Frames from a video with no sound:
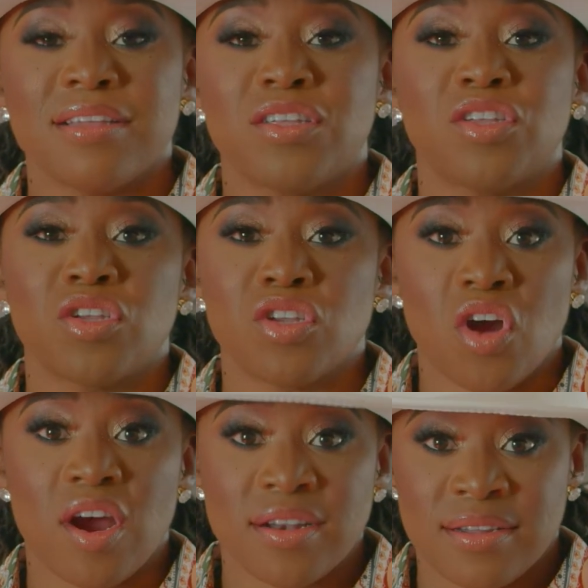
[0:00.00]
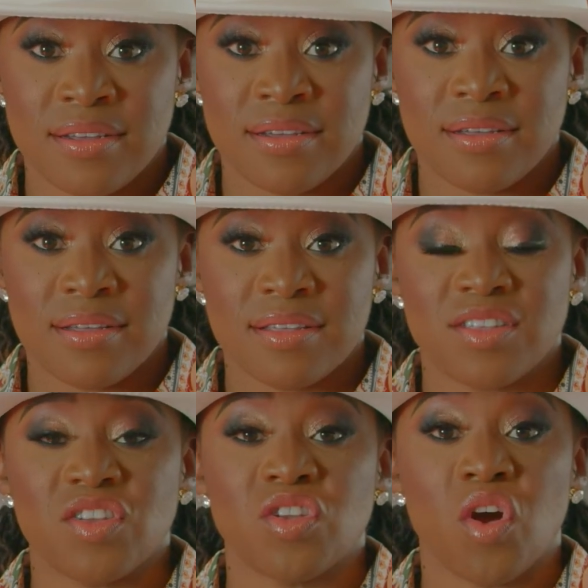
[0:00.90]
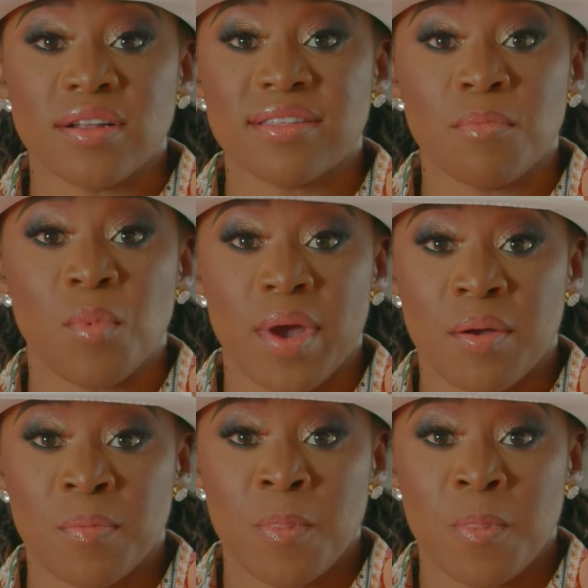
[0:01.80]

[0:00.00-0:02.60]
start. Start somewhere.